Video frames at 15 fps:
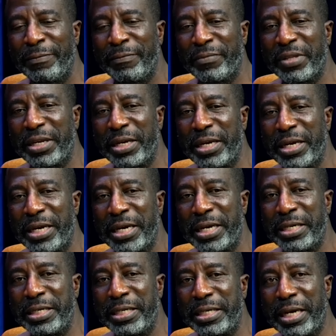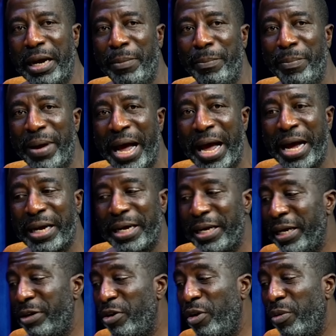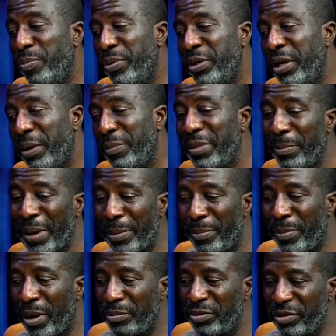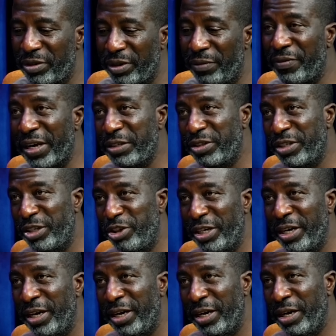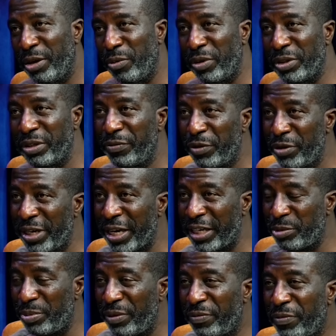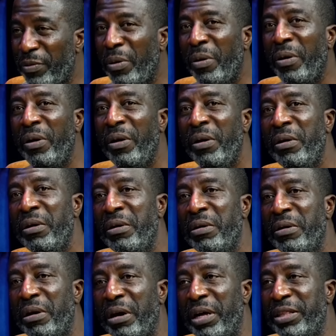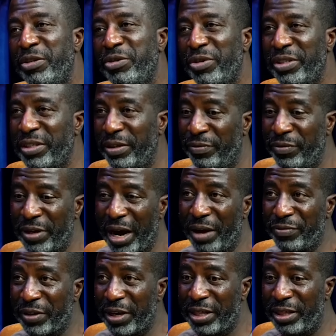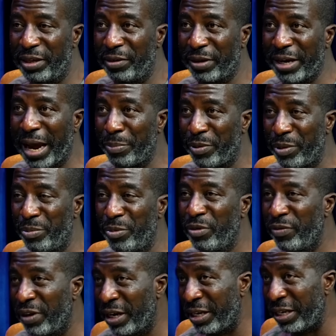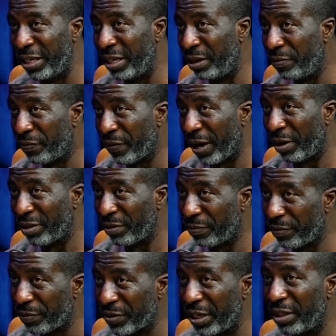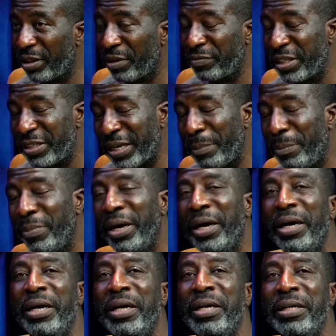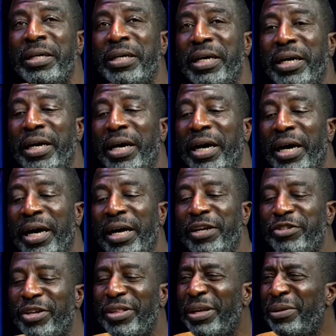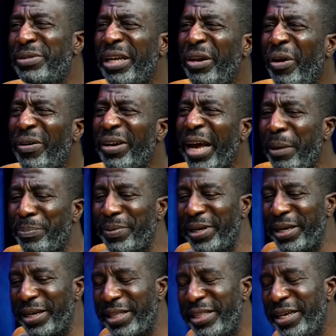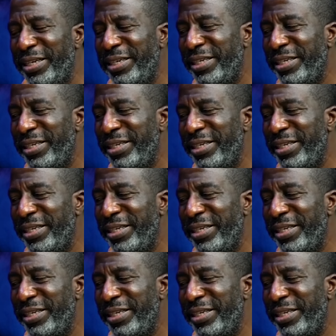he had come back, he had opened up. Then my mom's investiture was a few days before. This was even after the cap removal in Ife on the 15th of December. So there was a lot happening. And then